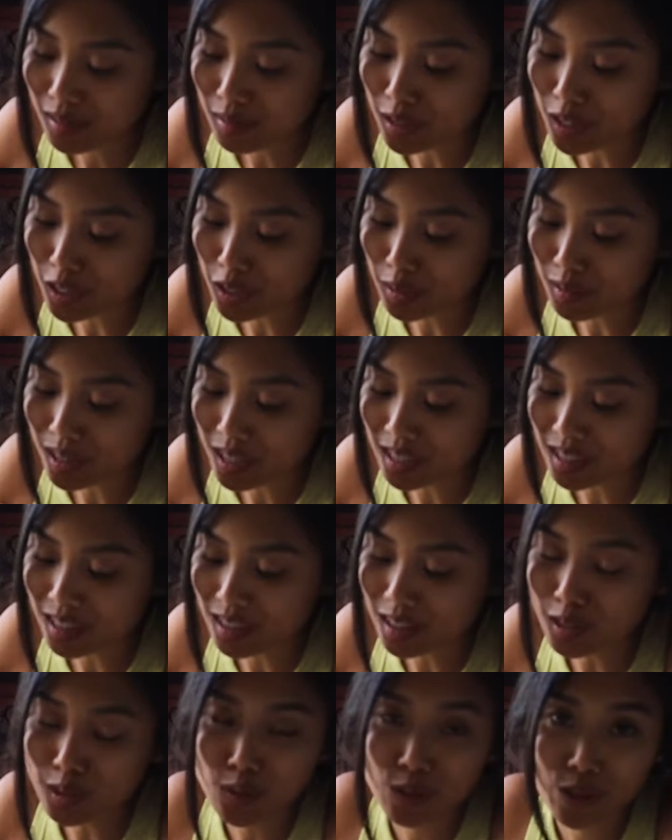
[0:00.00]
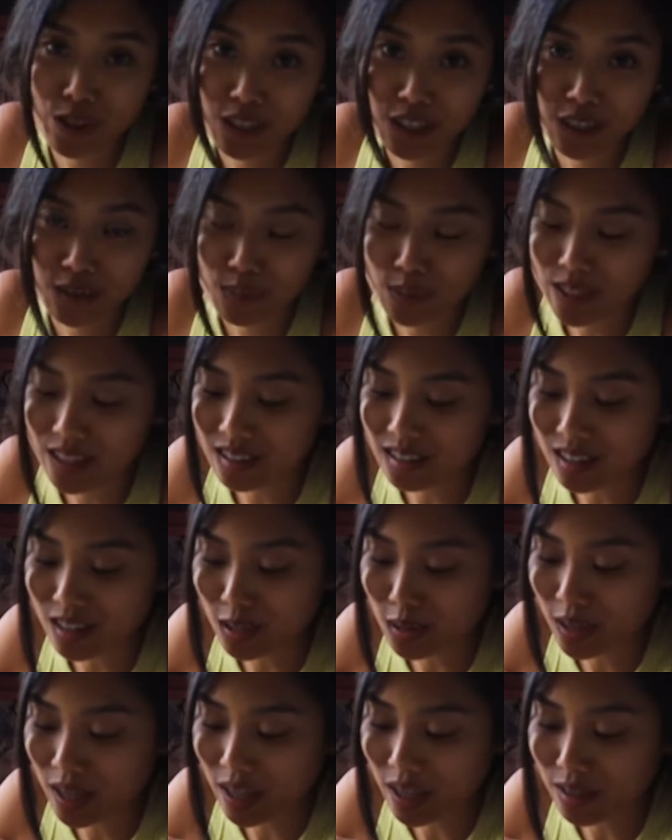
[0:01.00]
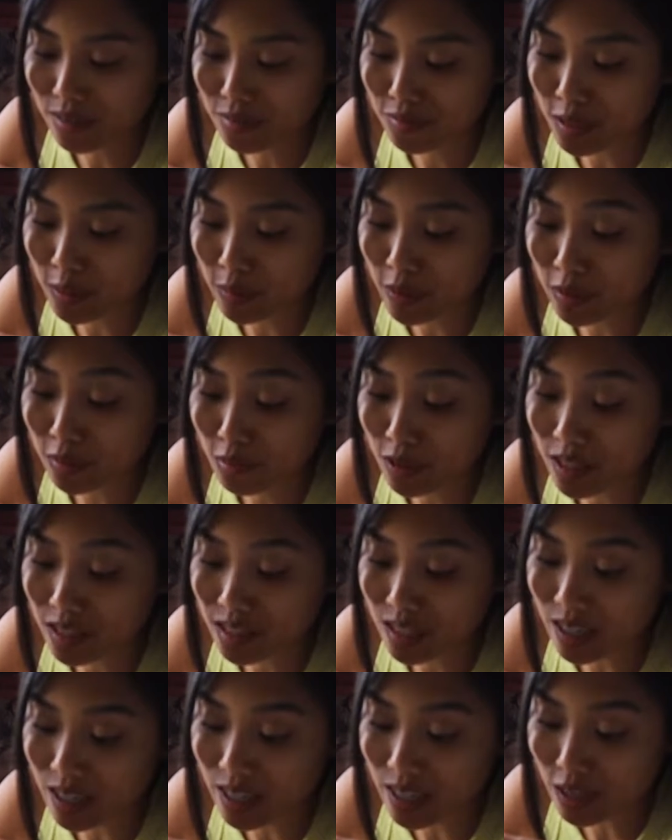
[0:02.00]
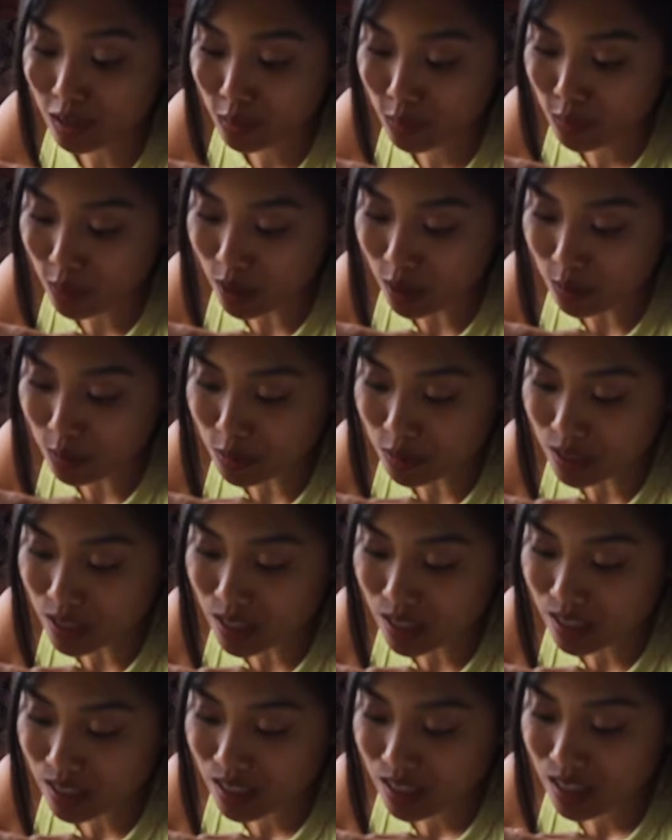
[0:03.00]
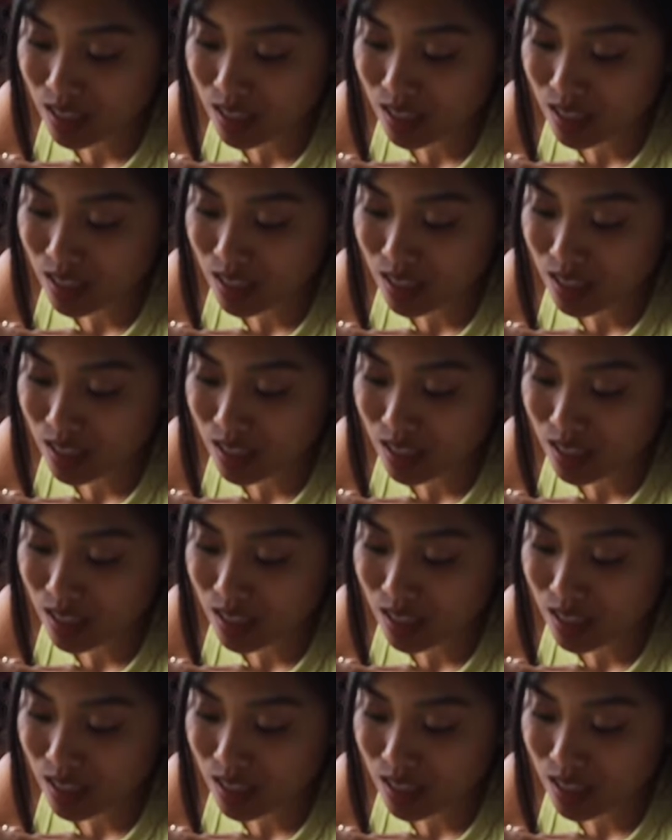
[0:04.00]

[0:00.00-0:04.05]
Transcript: when you do things in this order, because then you can't flip it right side out properly